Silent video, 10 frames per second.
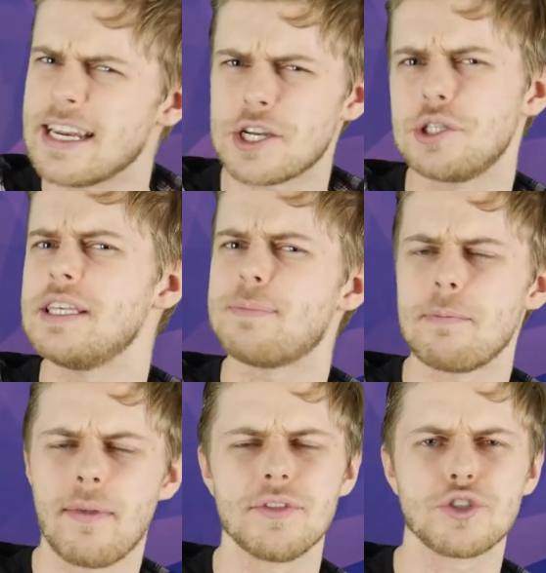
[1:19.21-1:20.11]
initially
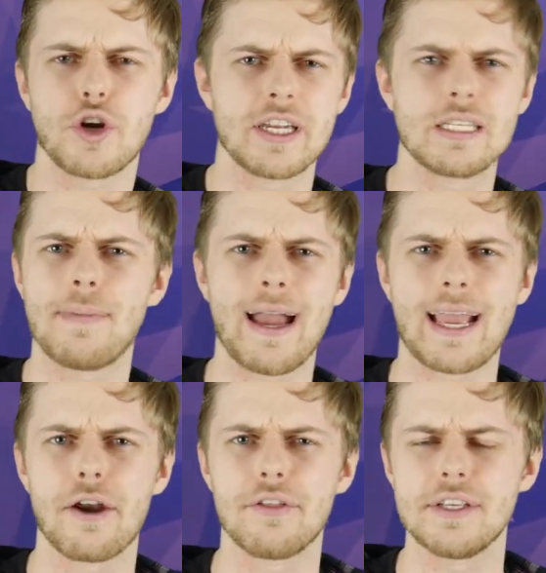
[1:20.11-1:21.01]
spend months trying to back
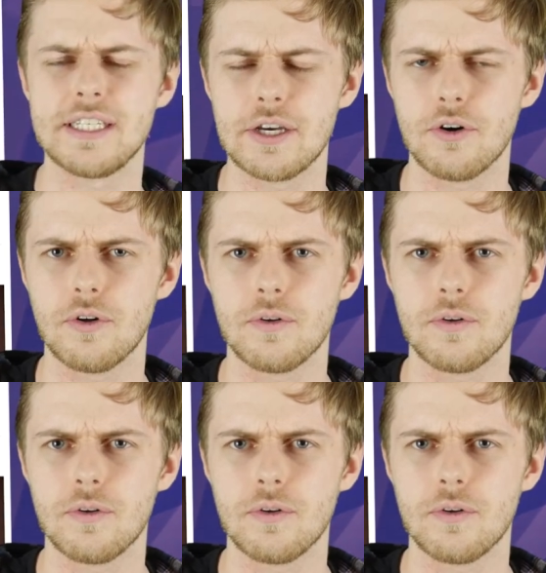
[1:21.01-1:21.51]
out of the deal.